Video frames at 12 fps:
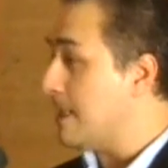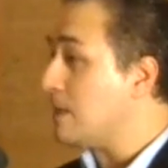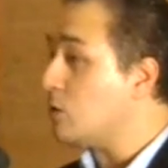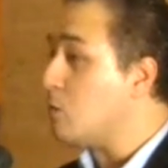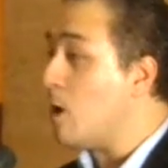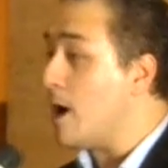
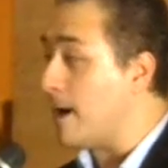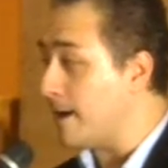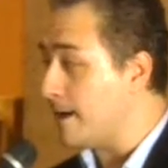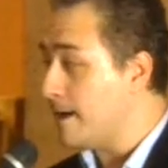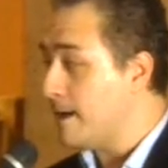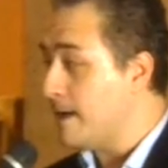That's
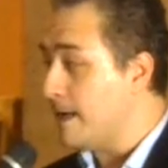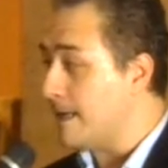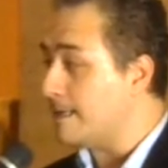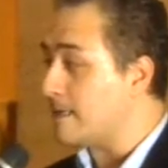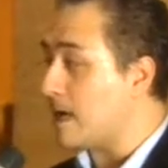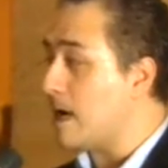why
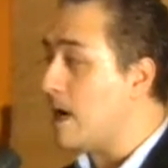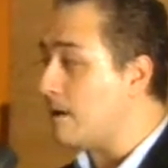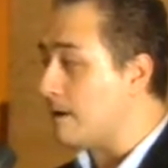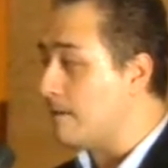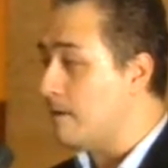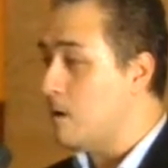in
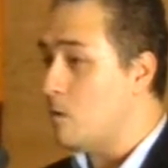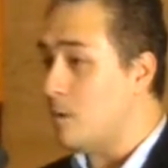Saqqara,